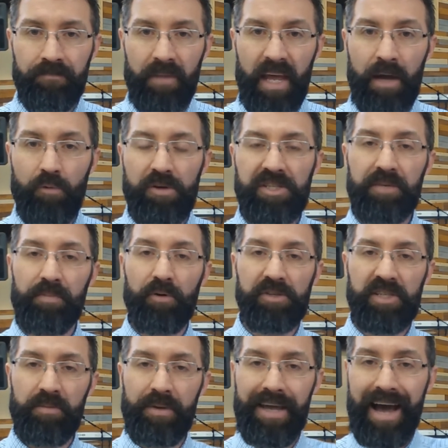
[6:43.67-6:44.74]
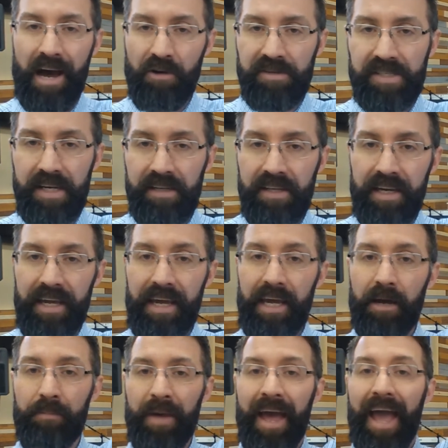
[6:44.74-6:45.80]
It was supposed to be outside the
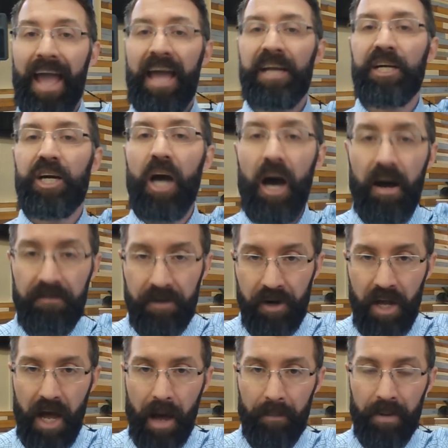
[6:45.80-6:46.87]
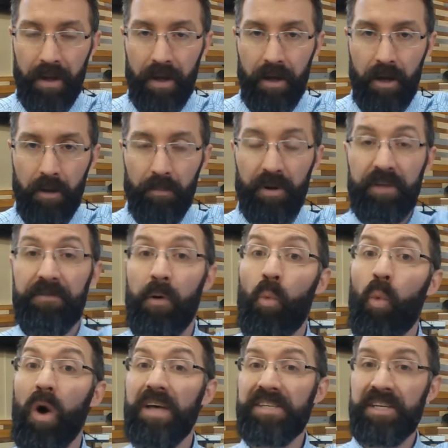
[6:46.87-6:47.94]
camp and covered up. But if it
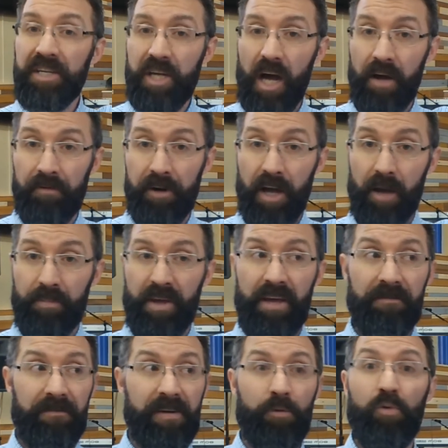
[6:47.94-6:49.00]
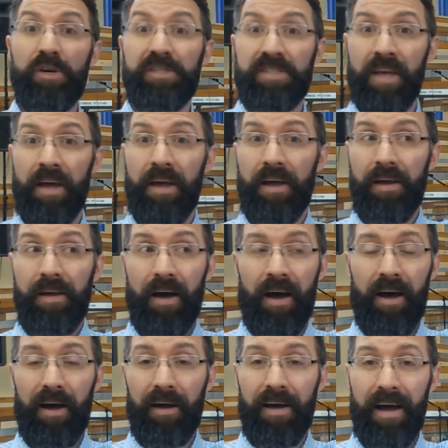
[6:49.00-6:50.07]
wasn't covered up, if it was
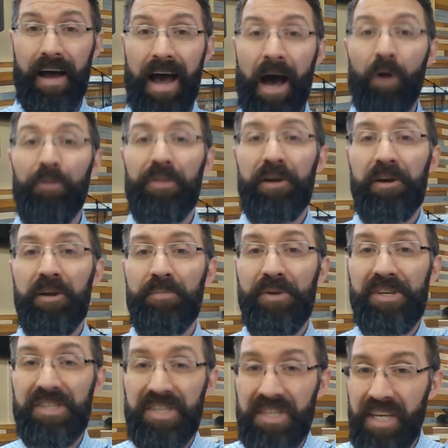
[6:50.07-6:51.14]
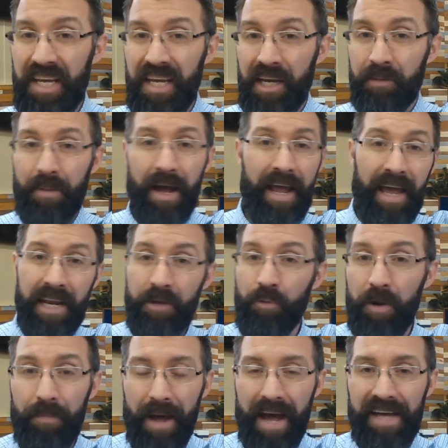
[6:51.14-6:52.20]
out there to be seen by
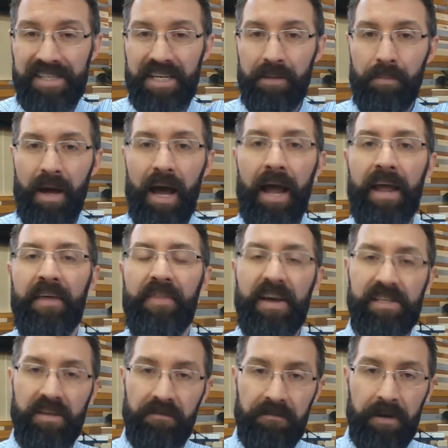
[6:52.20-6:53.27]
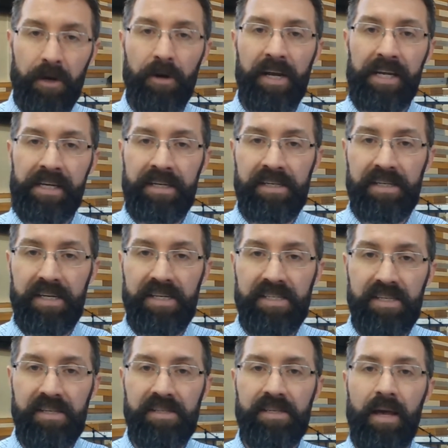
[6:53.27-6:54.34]
anyone passing by, that's a very
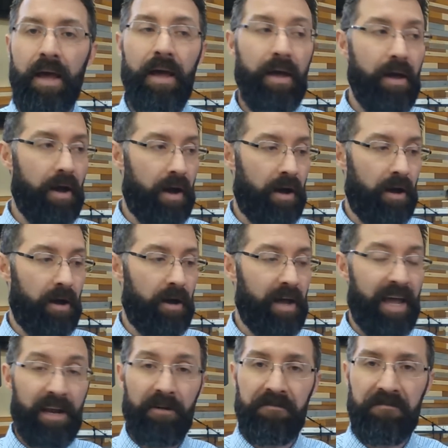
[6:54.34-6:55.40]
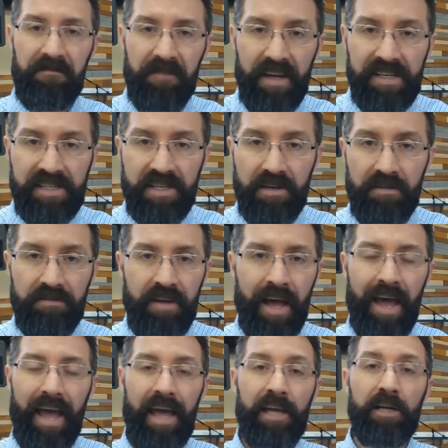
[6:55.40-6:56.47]
indecent and offensive
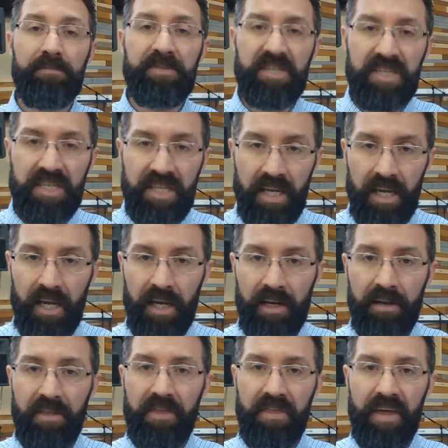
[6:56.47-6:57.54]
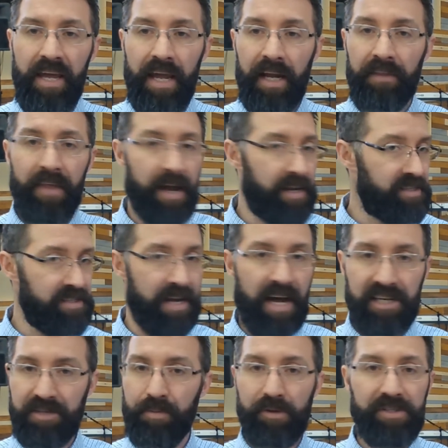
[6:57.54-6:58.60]
and obscene thing that is not
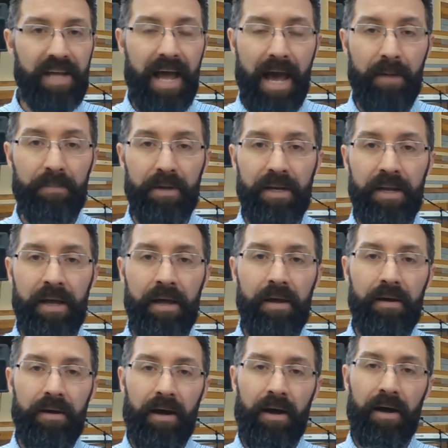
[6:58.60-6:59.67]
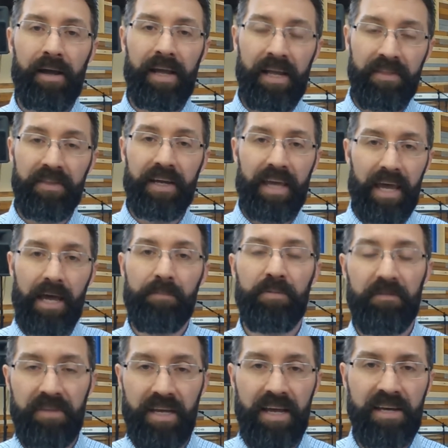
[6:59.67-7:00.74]
supposed to happen in the camp
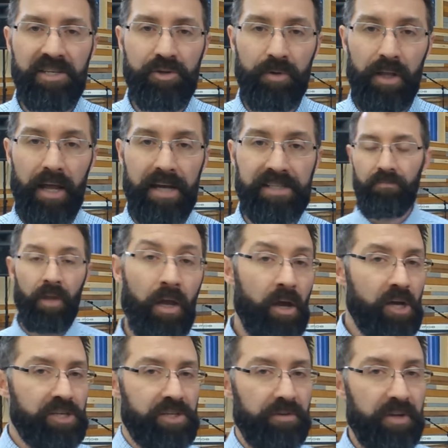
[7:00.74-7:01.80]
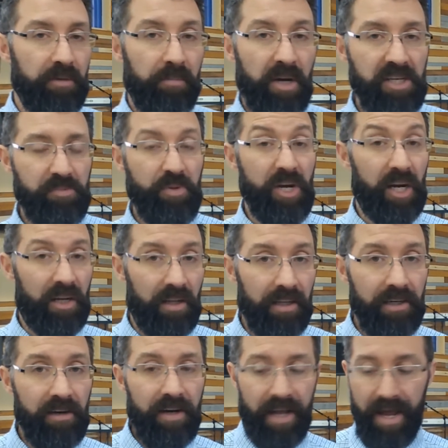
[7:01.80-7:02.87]
of the Israelites. So there must be a
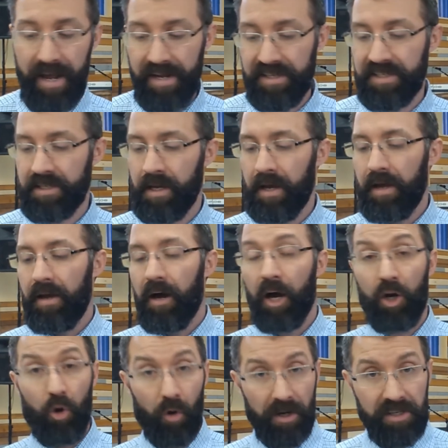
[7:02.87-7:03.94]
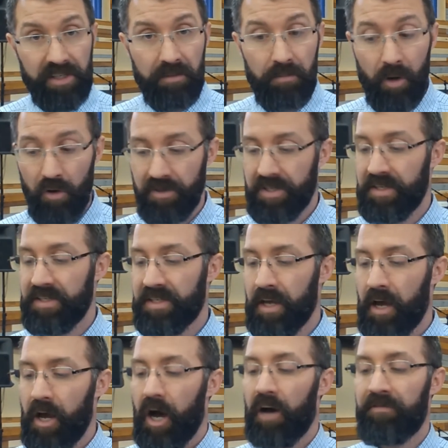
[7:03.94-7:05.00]
clear case, according to Moses,
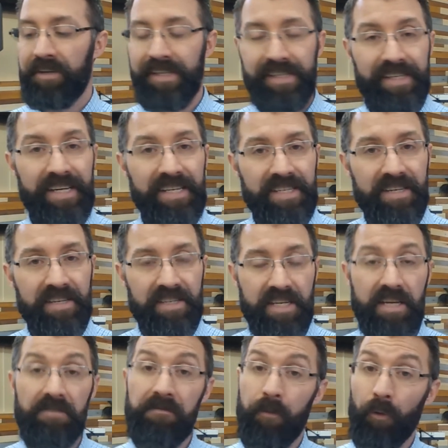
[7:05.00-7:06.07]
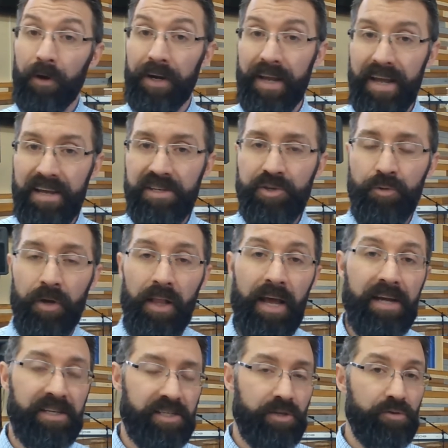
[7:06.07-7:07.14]
of indecency for an
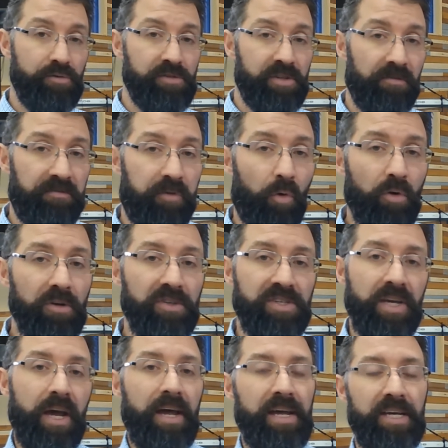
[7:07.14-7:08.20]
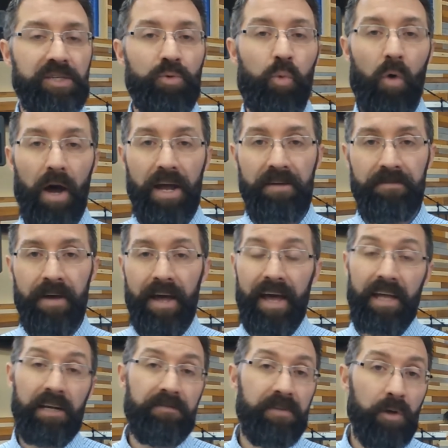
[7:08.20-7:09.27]
Israelite to divorce his wife.
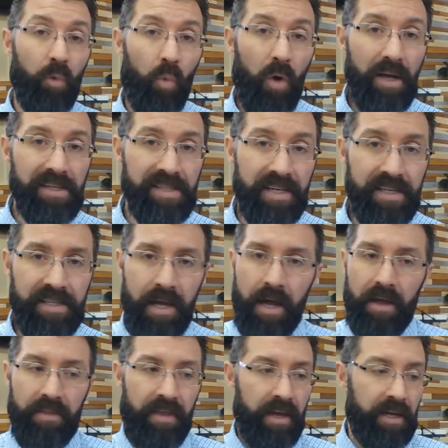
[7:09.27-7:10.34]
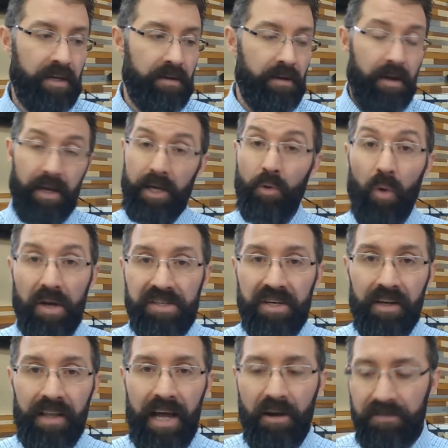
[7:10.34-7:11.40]
And if there wasn't, then he wasn't
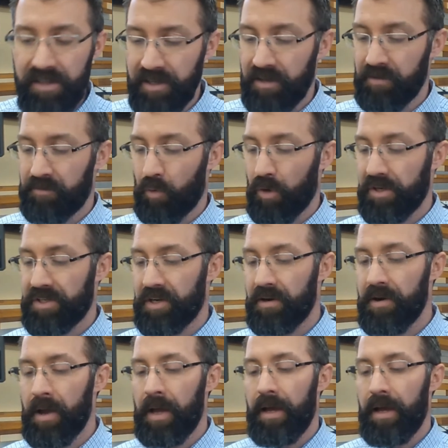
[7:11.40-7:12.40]
allowed to divorce her.